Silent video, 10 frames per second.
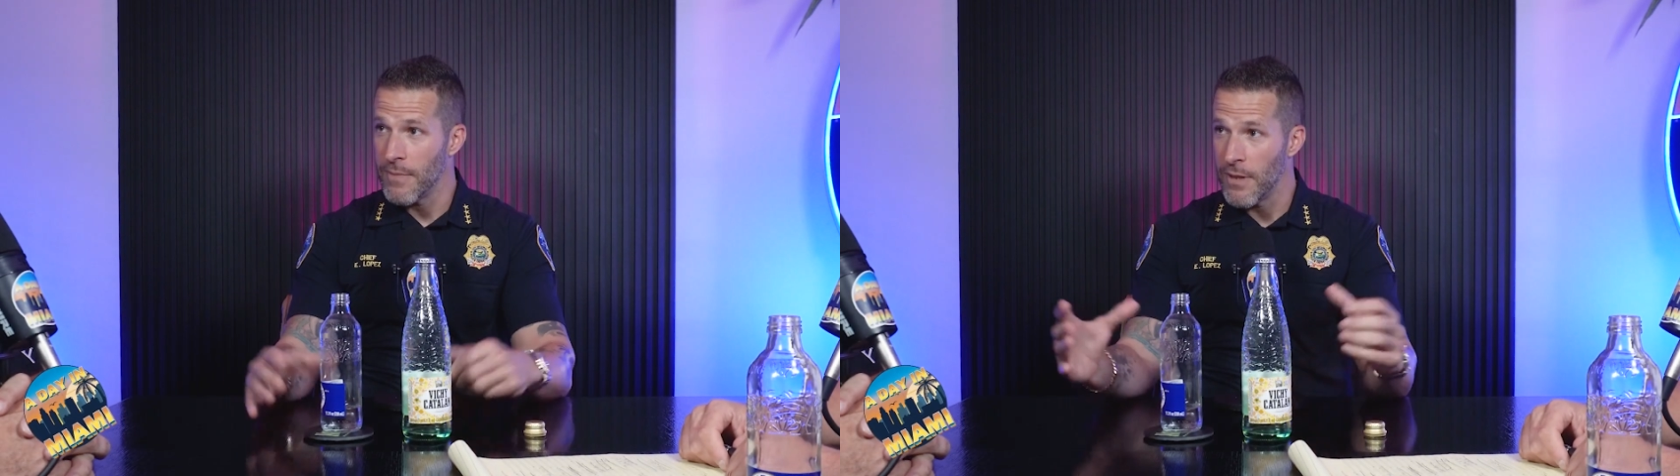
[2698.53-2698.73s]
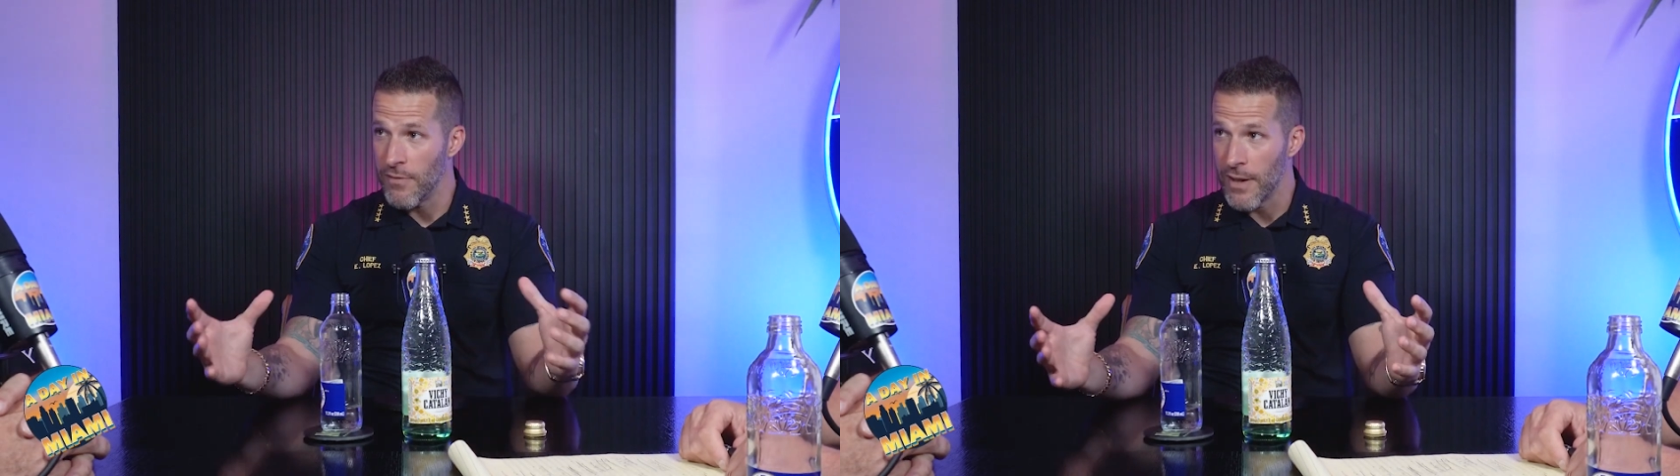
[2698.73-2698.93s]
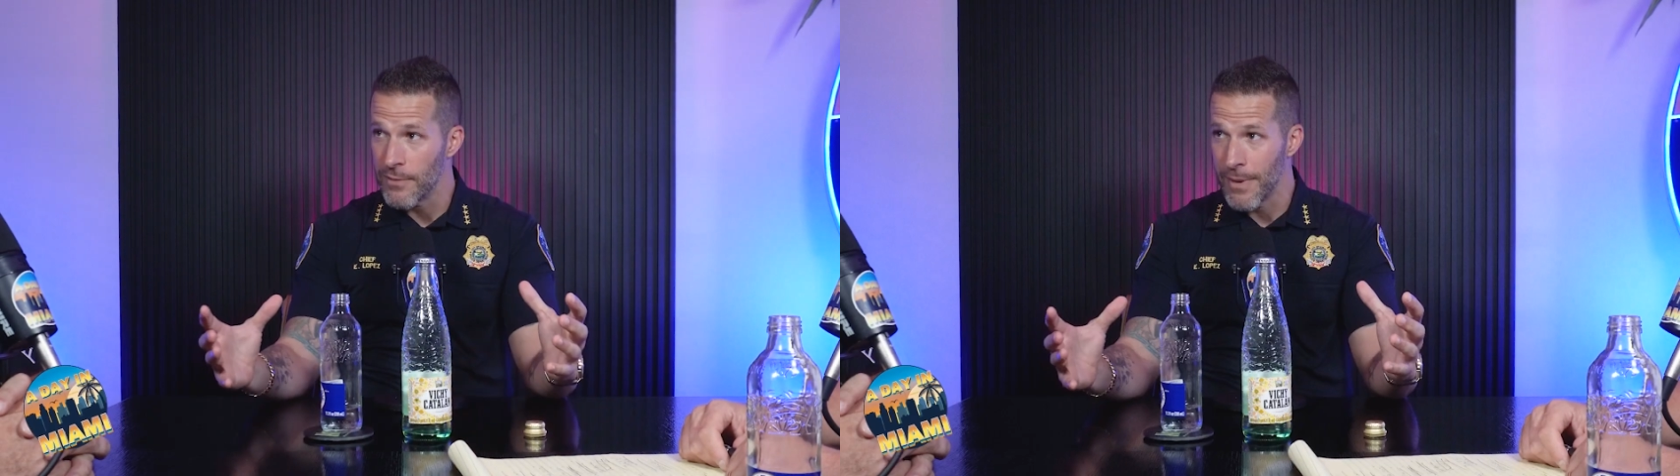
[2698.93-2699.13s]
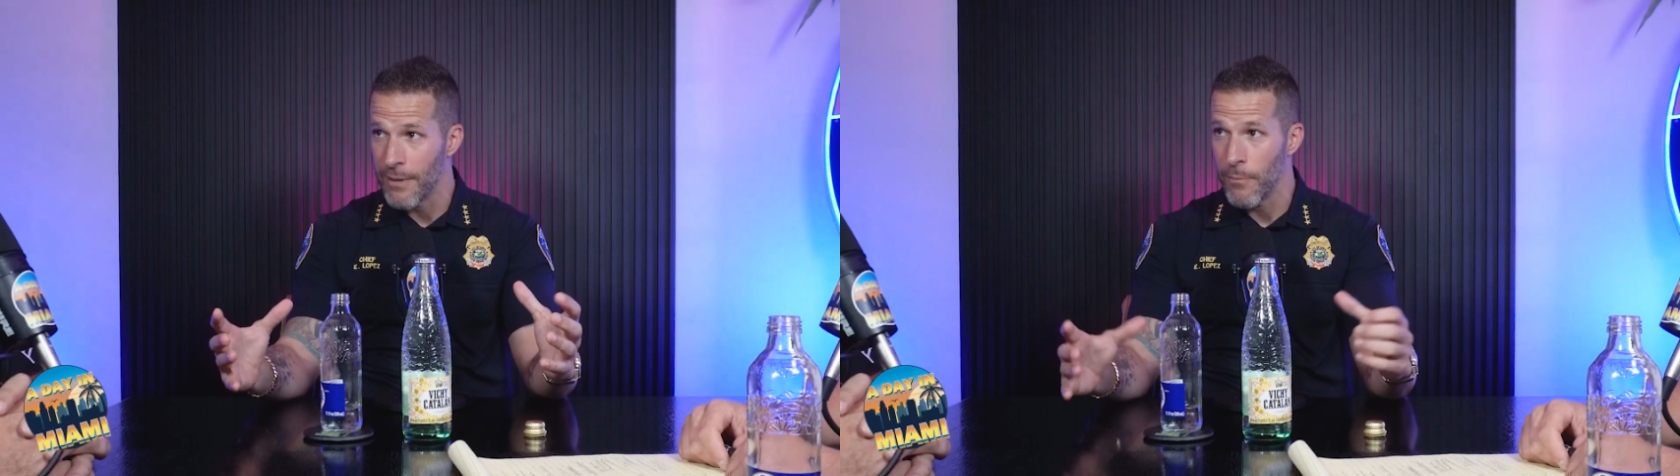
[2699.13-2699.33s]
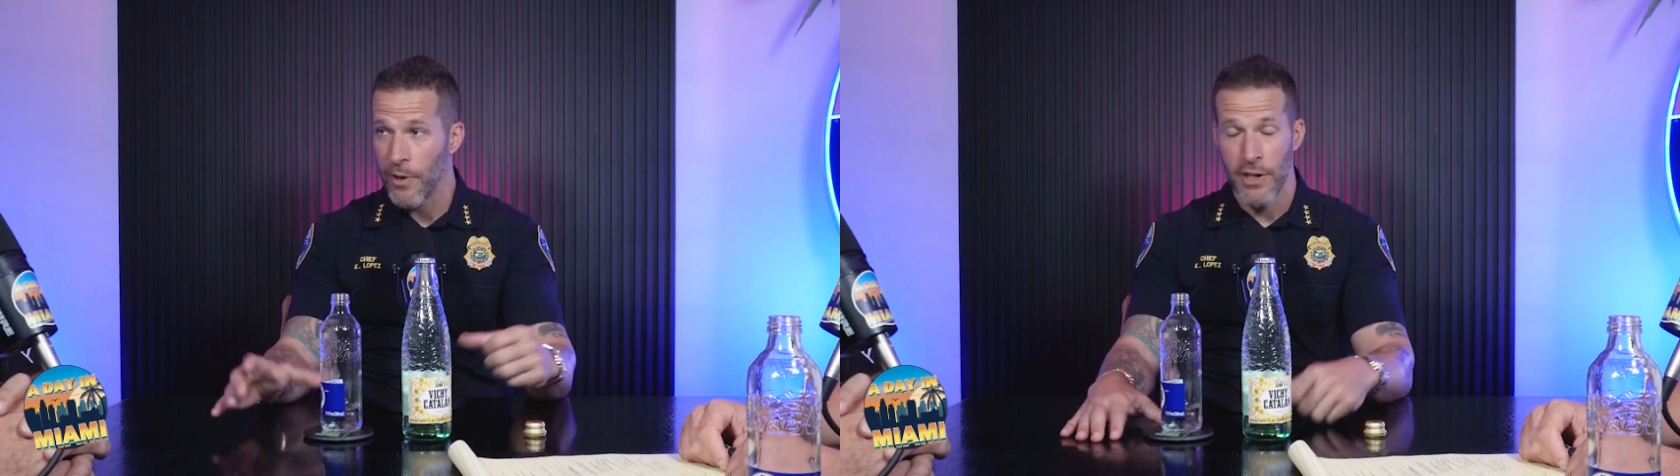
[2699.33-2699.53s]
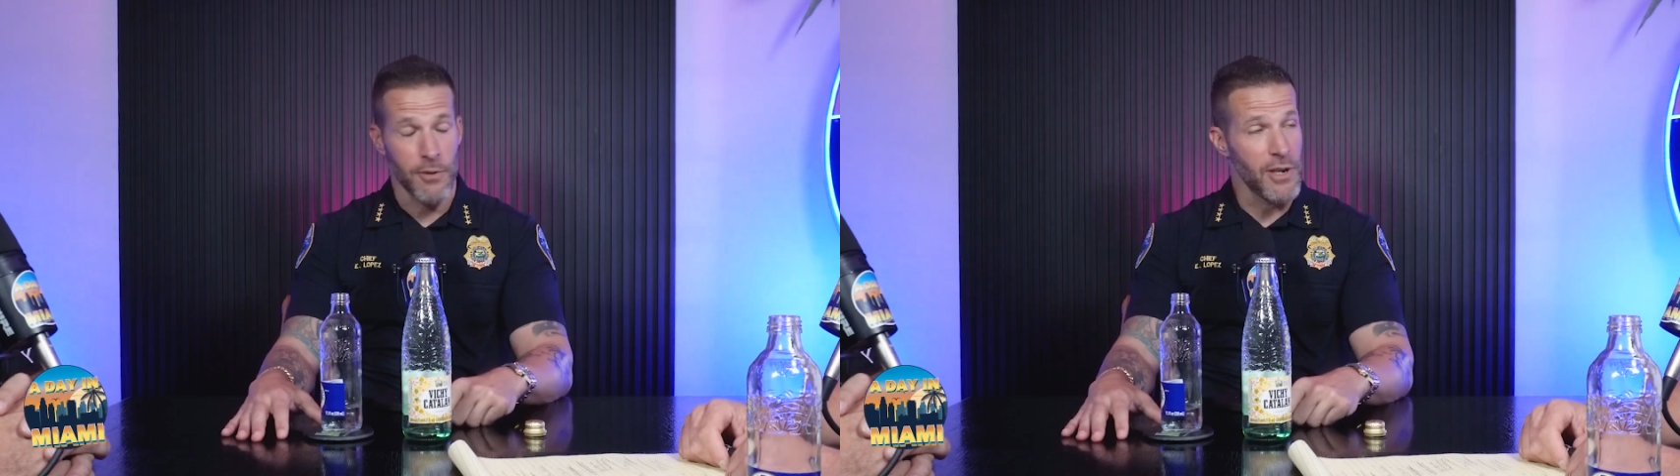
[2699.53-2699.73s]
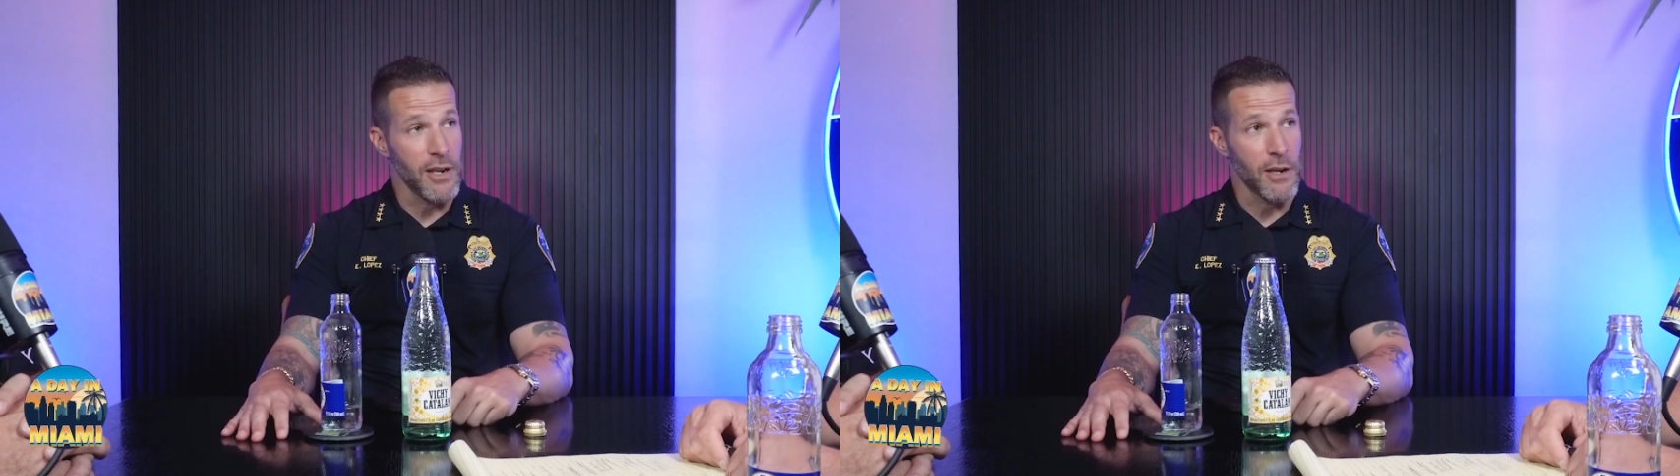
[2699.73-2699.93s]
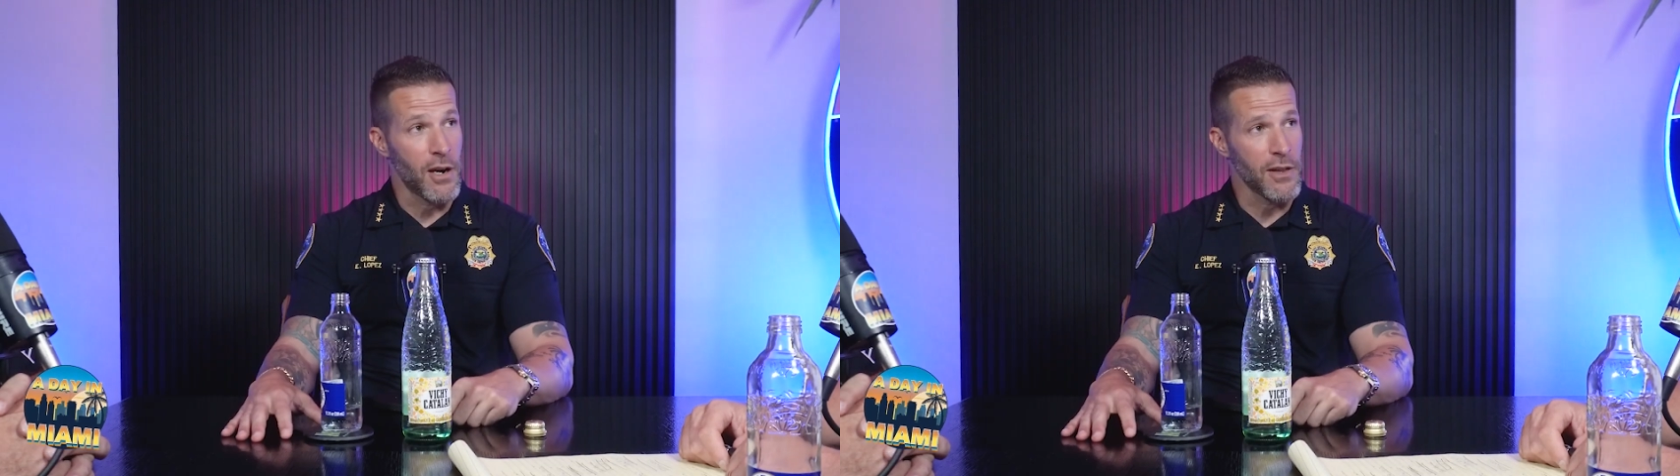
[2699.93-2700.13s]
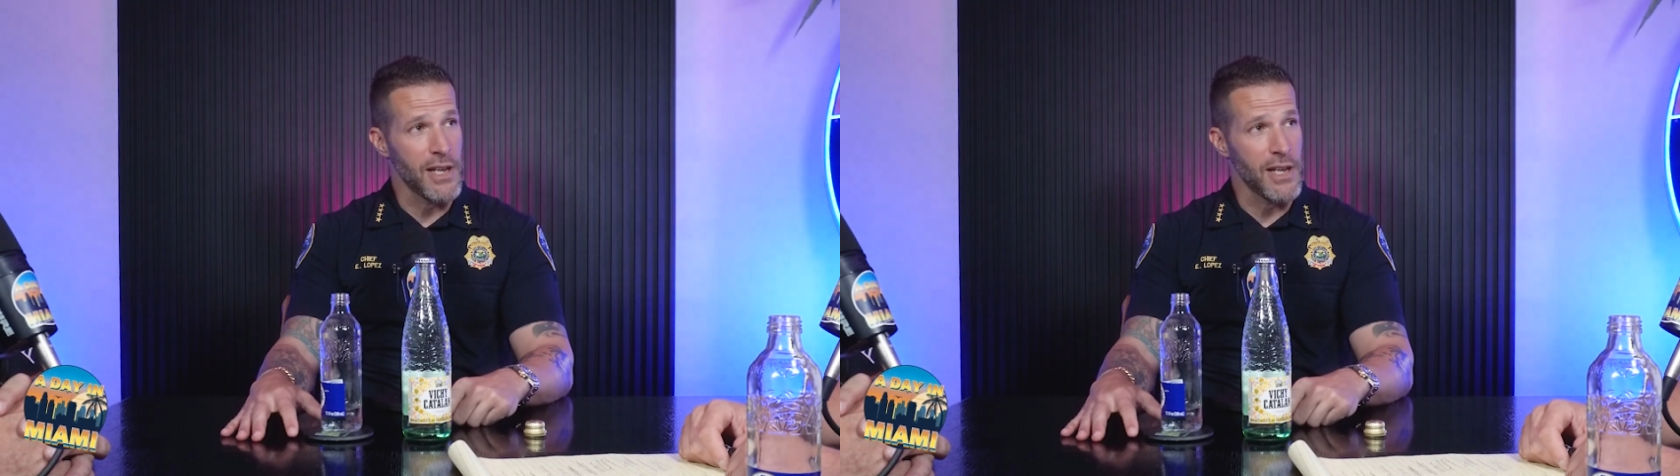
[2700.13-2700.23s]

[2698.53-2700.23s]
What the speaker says: event, man. We're going to need all